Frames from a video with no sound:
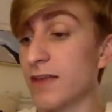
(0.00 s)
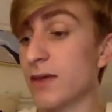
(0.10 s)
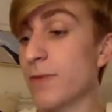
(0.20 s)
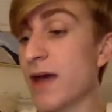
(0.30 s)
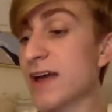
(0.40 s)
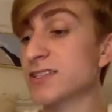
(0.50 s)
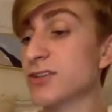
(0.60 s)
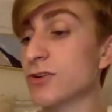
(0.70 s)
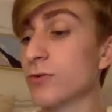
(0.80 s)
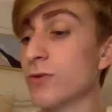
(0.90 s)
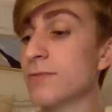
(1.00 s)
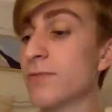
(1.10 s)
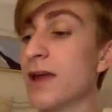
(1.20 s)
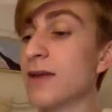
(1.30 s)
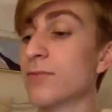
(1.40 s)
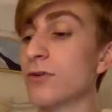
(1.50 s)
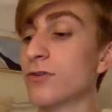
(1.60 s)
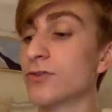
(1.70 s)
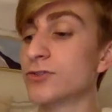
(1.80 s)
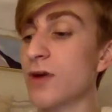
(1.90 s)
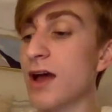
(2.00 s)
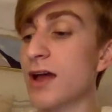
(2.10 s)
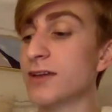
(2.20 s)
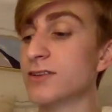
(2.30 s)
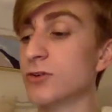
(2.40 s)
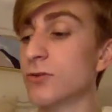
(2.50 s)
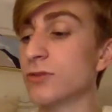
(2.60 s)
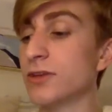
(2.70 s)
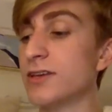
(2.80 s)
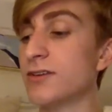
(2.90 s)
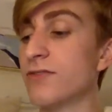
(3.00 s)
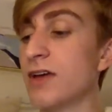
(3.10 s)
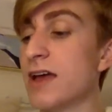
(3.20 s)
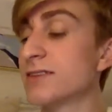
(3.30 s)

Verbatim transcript: They pass their green paper, dry as old leaves,